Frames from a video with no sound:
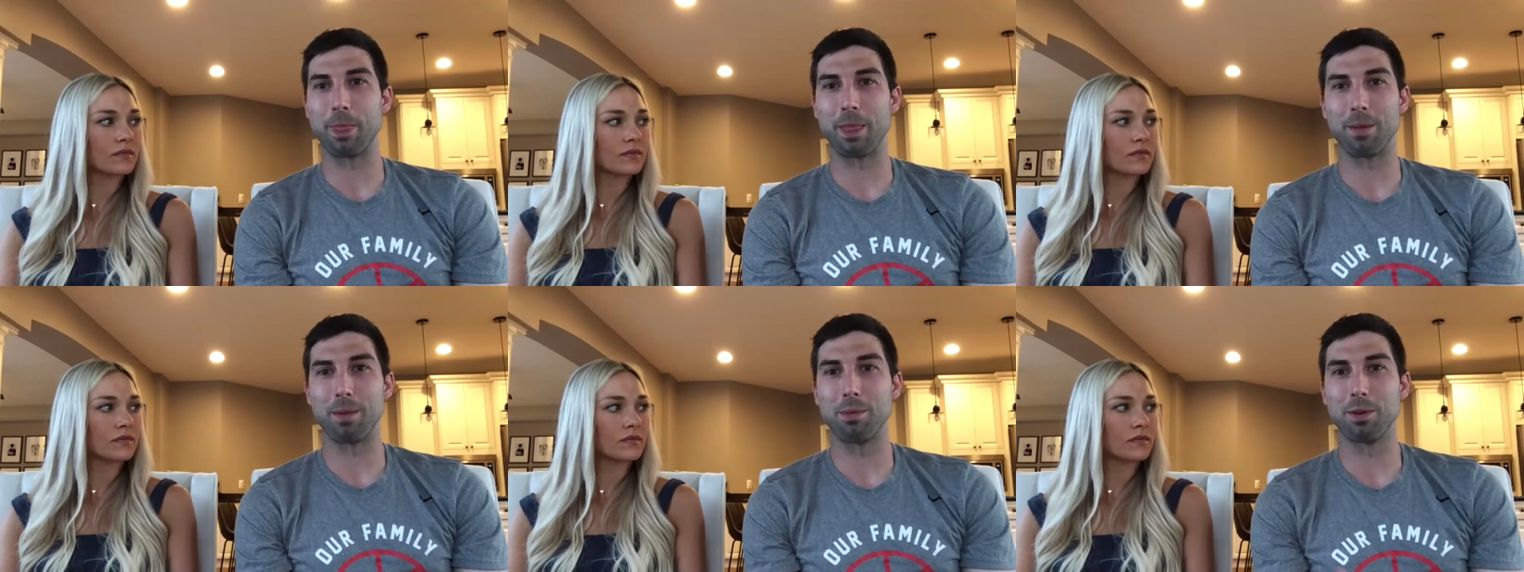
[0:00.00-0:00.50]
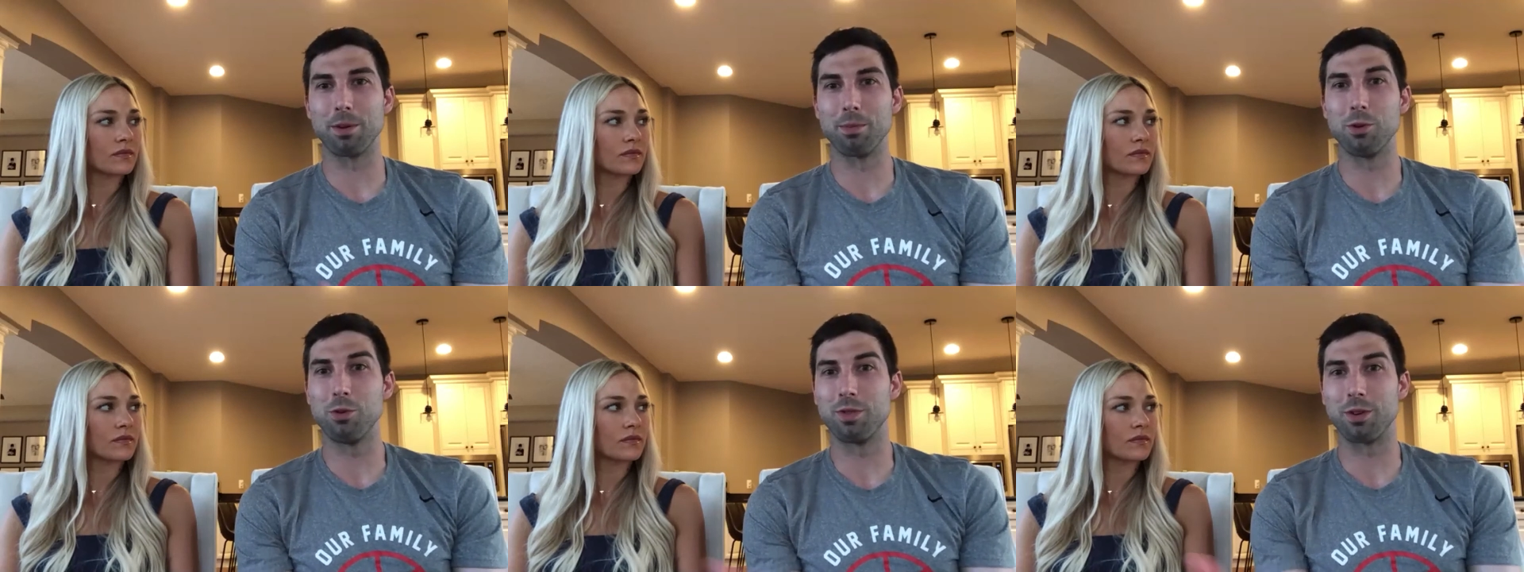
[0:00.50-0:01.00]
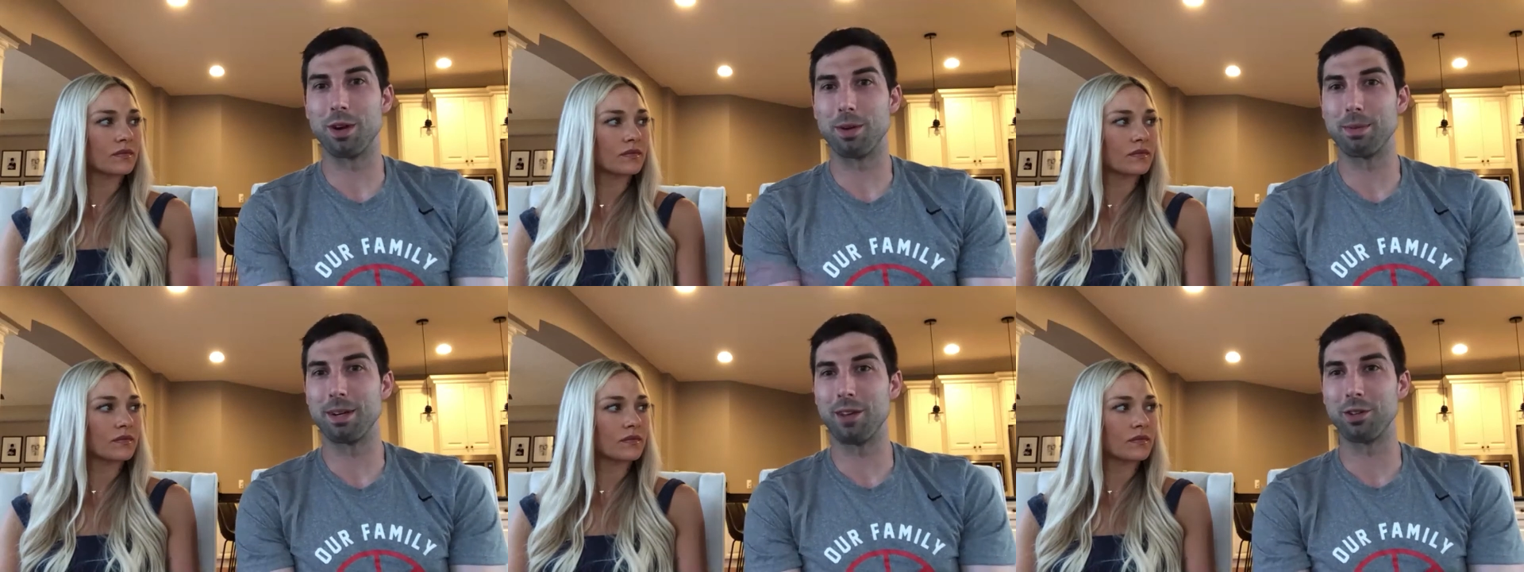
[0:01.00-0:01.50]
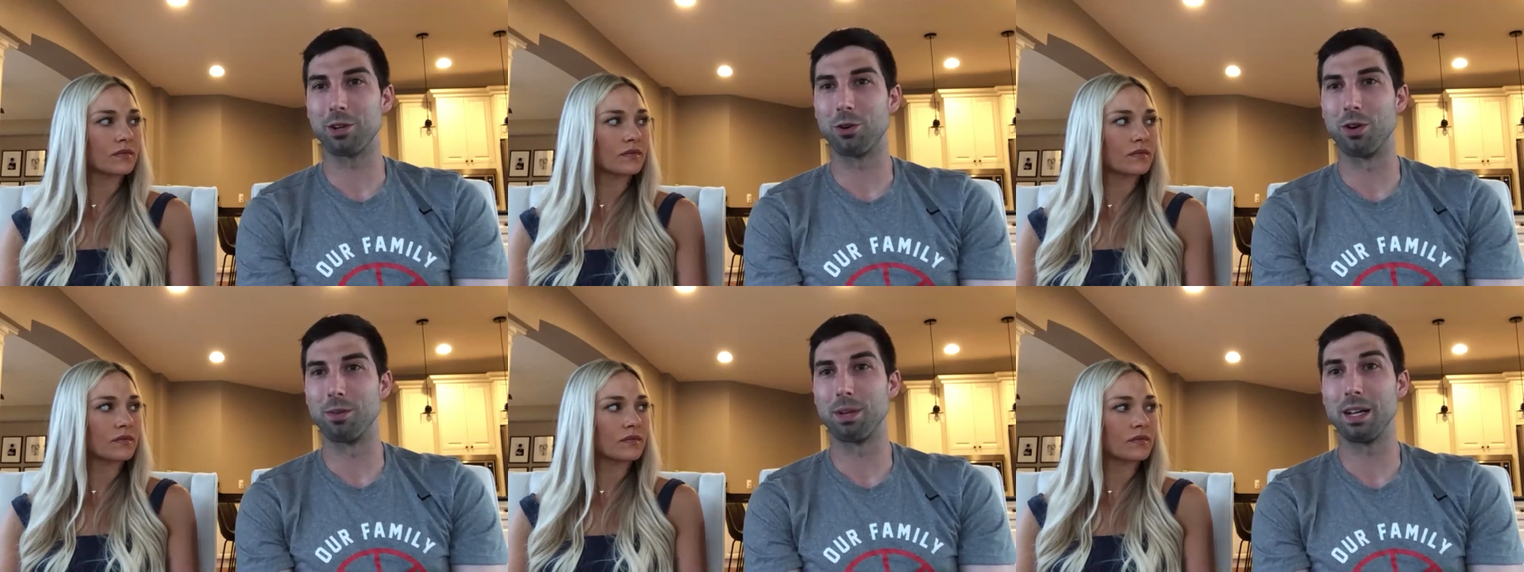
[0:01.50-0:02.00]
Speaker 1: I'm able to move and run up and down the
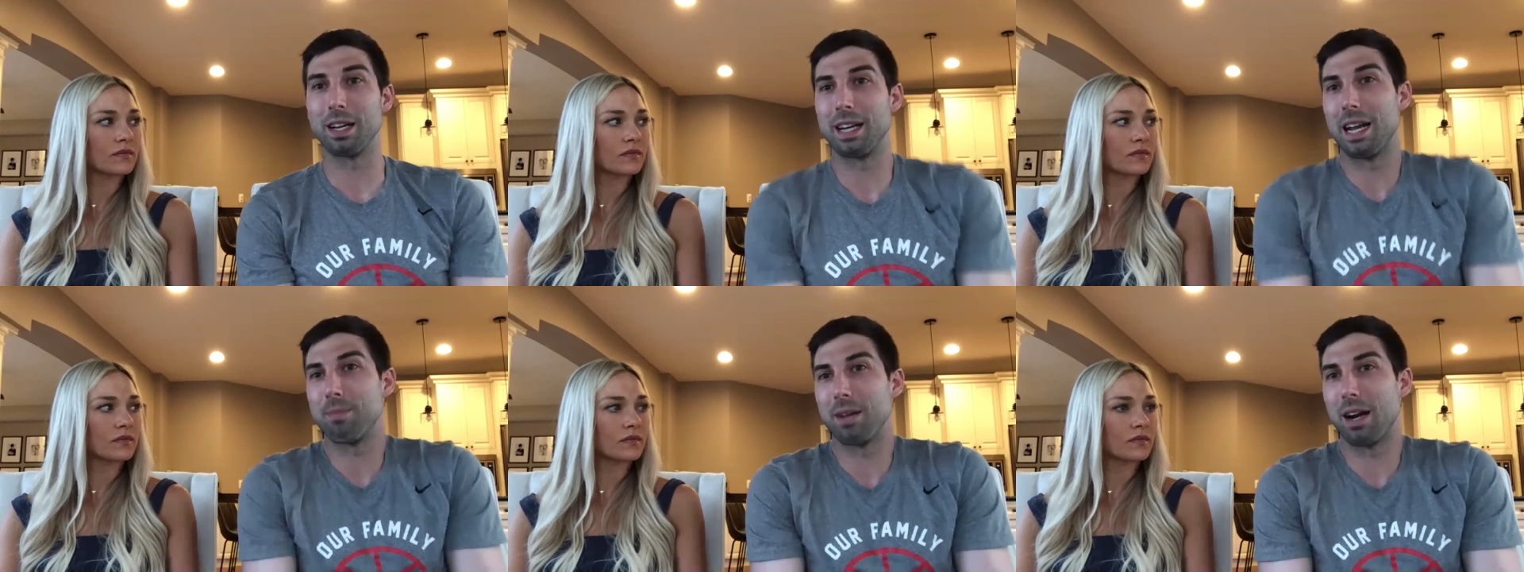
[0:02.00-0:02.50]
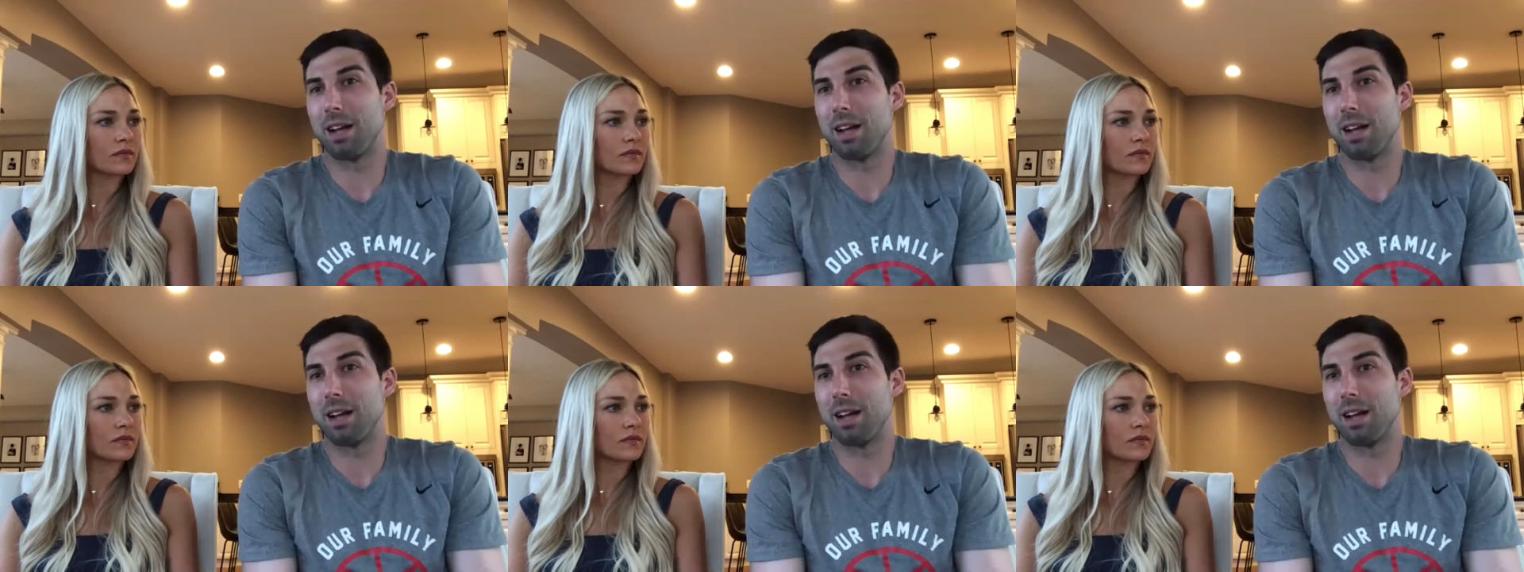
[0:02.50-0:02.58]
court and play a game that I